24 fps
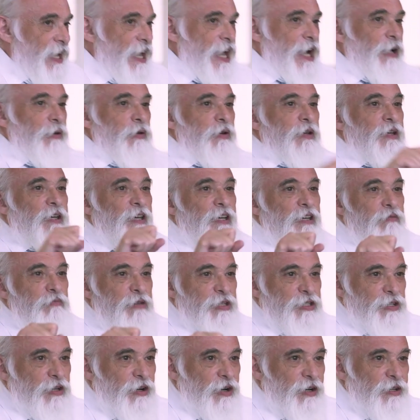Elokim
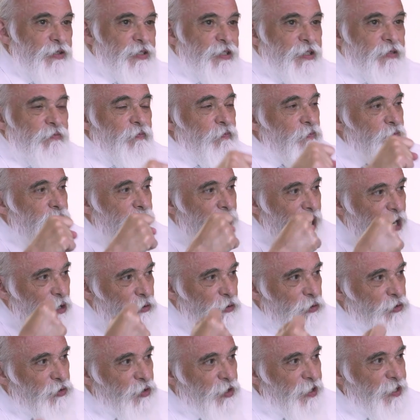is God's
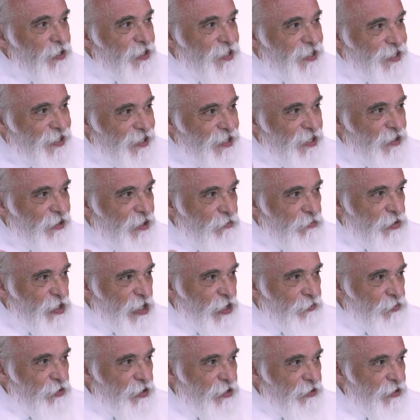power to conceal
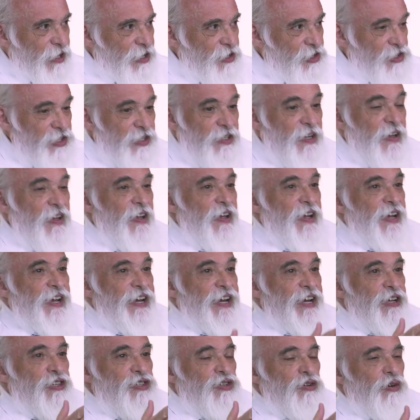Himself from creation.
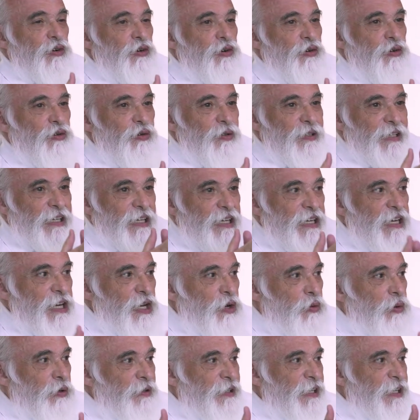It's all
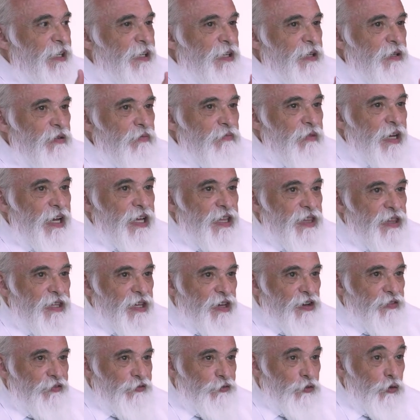equally Him, and
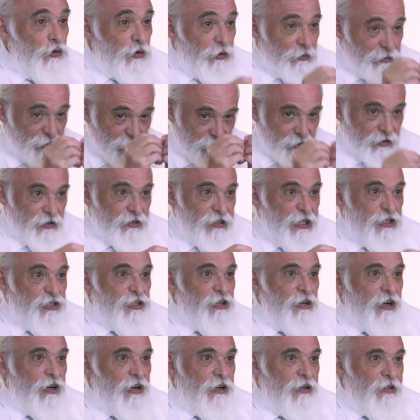therefore, because it's
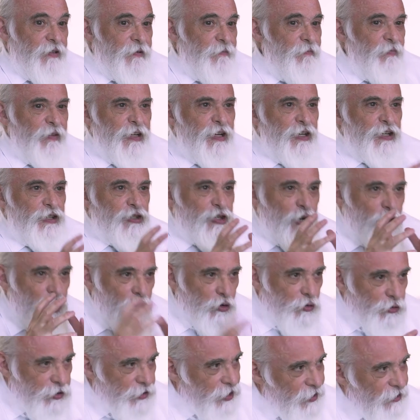God,
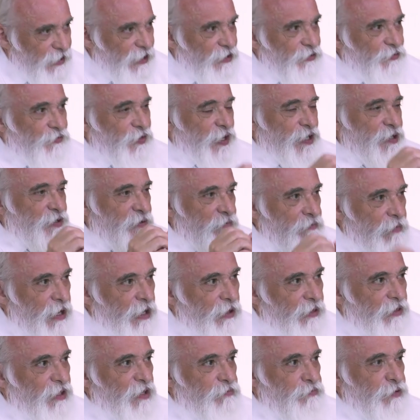totally and
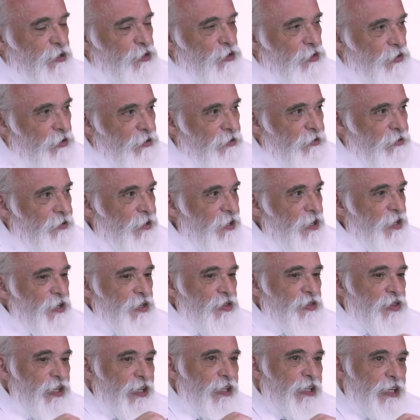fundamentally beyond
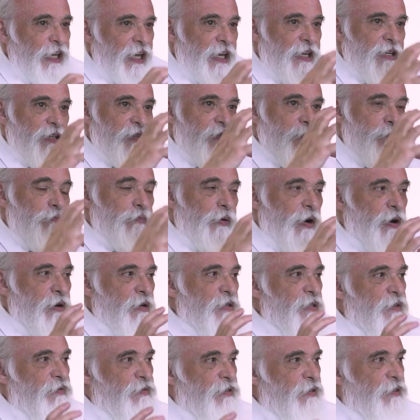the canned box
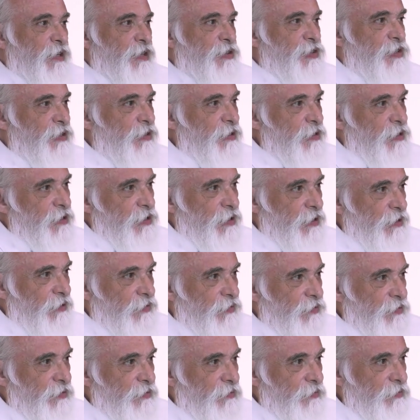of creation
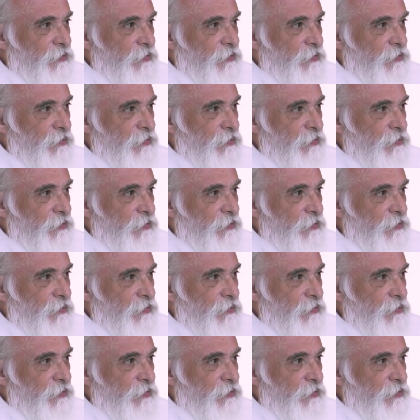itself.